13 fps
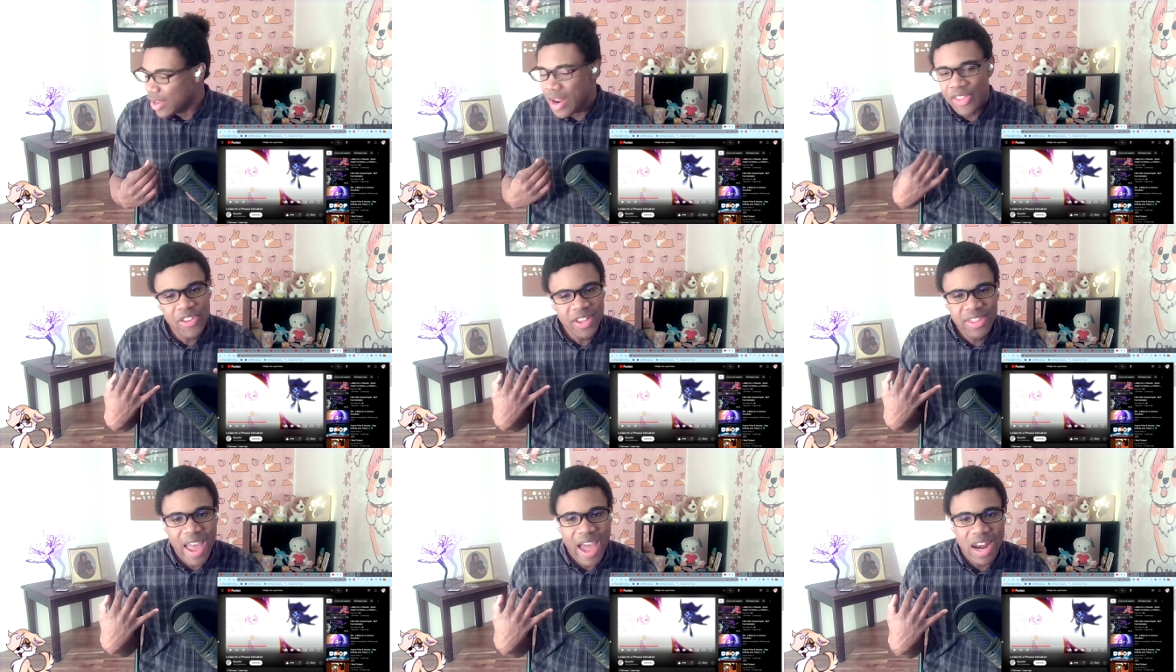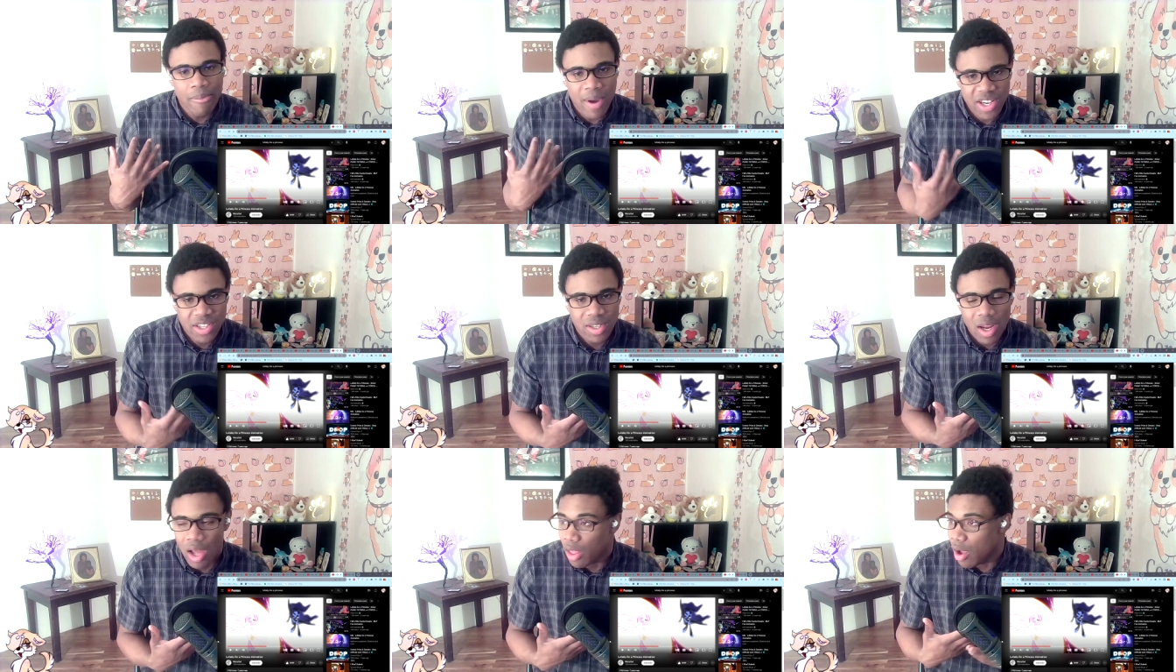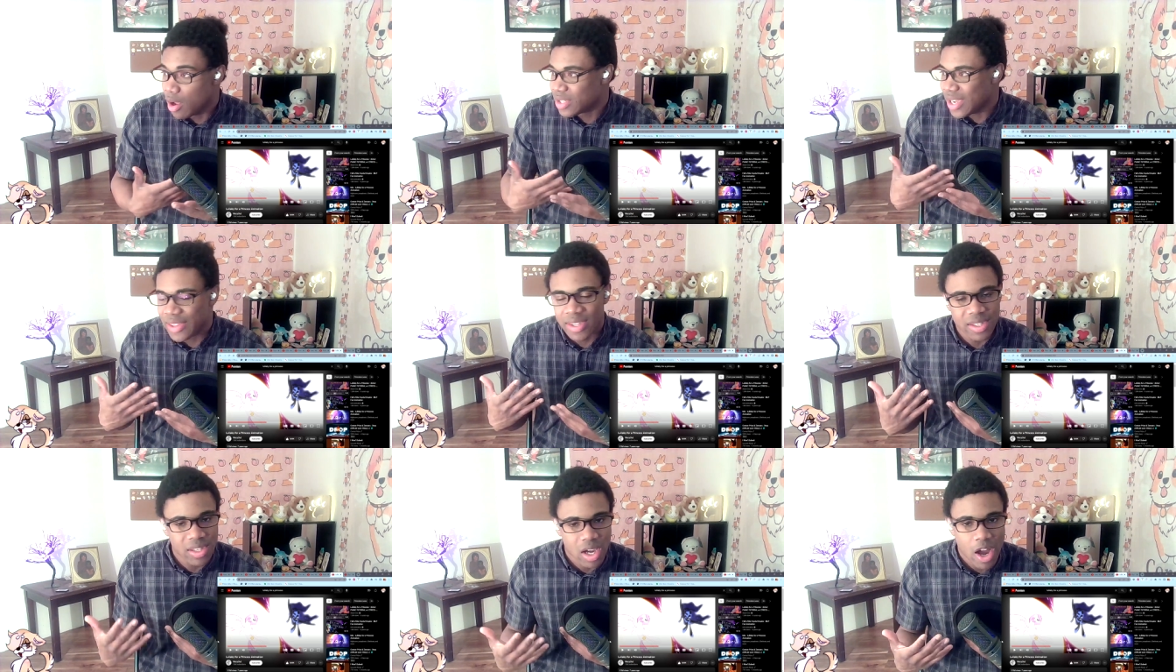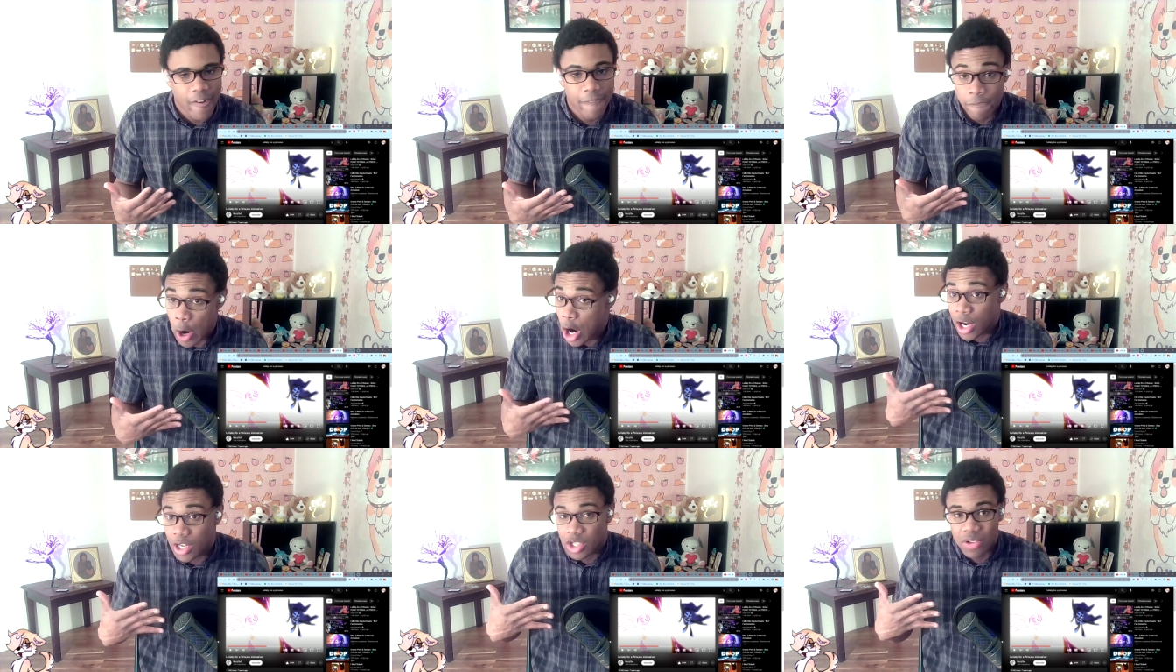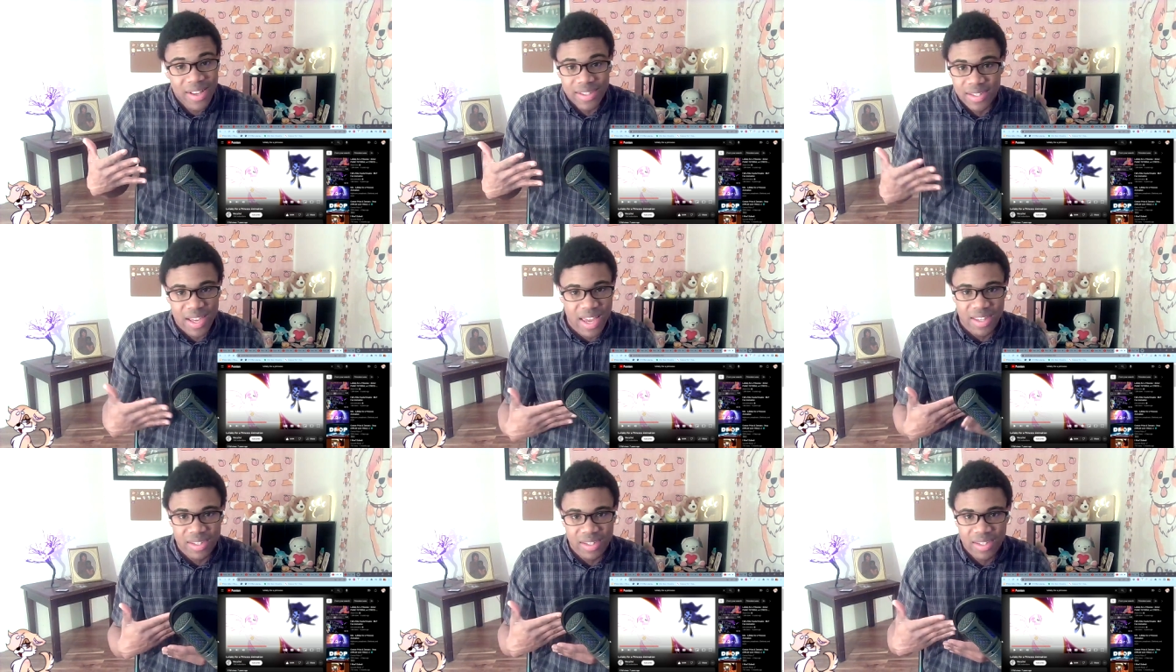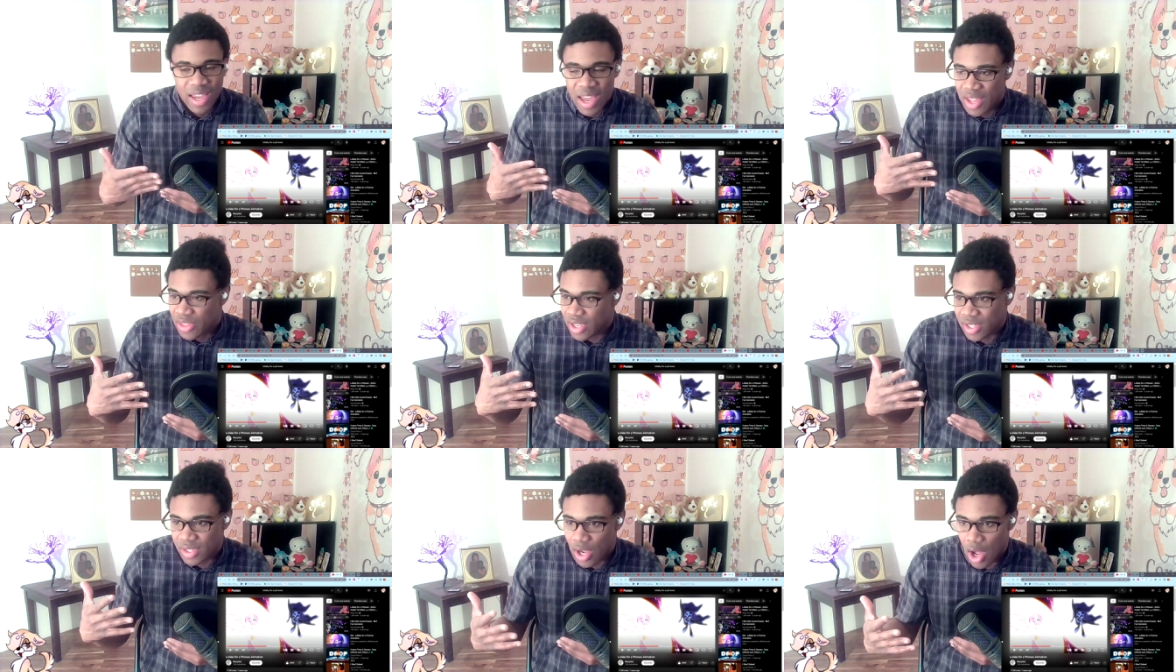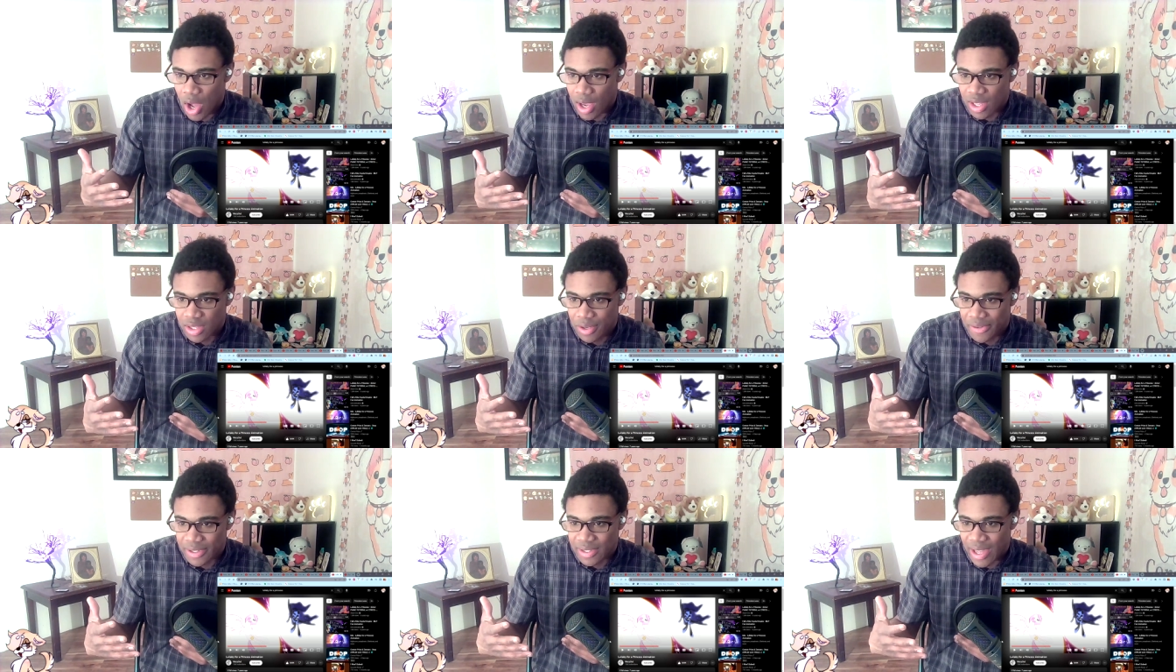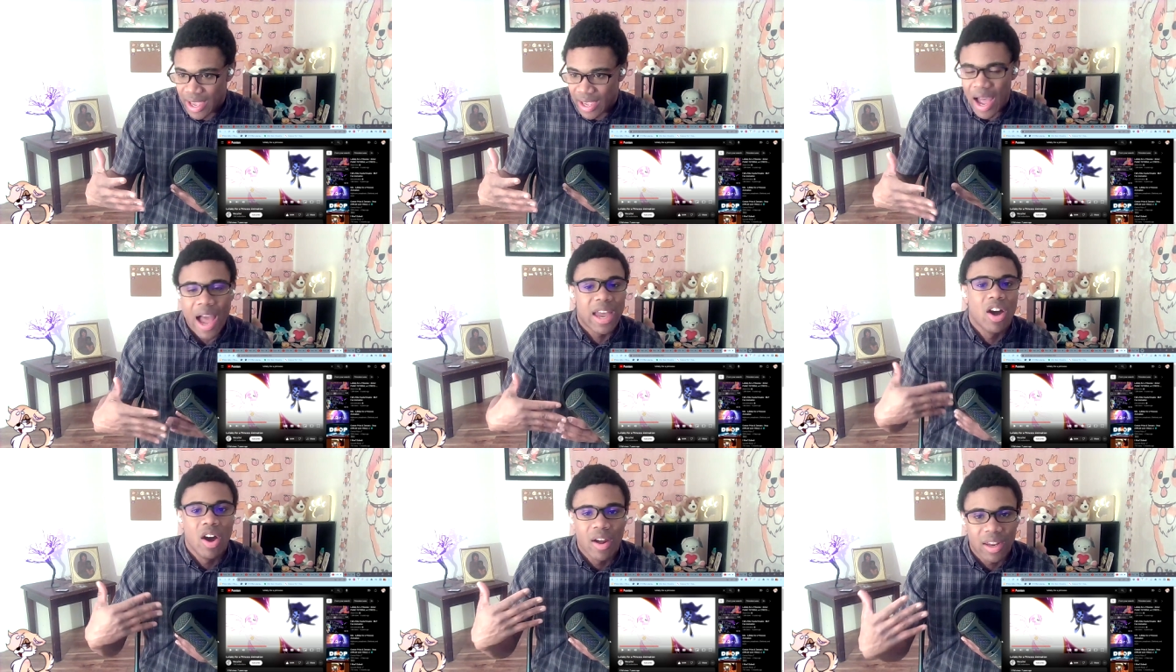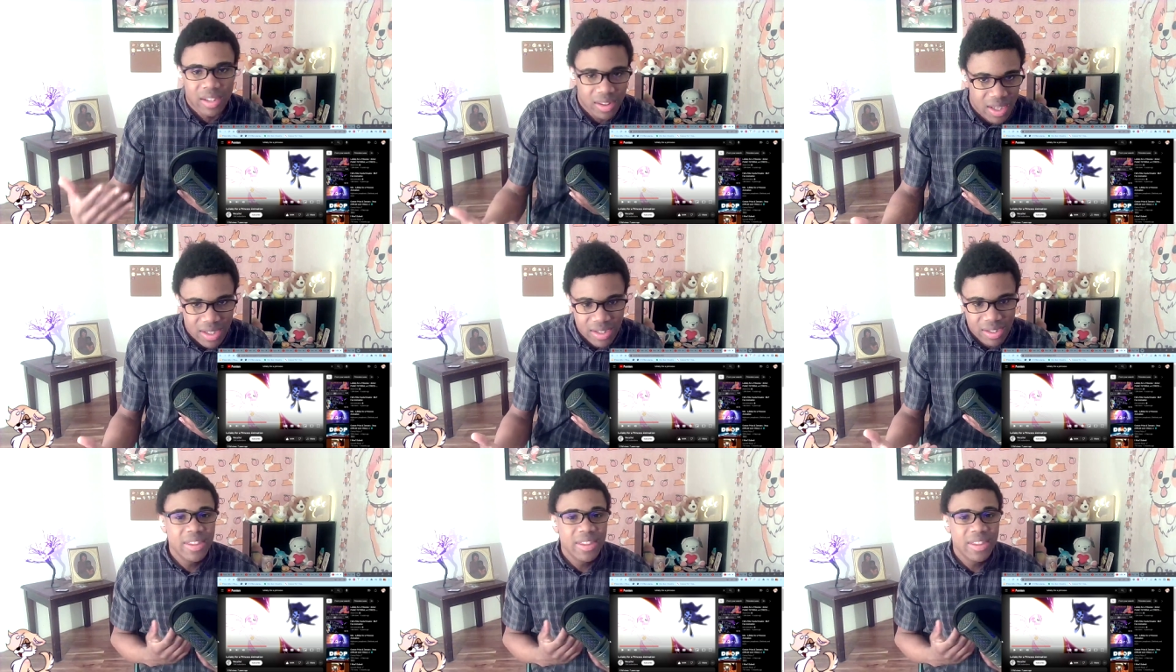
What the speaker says: And I think the animation alongside the song far transcends this song into its like iconicness.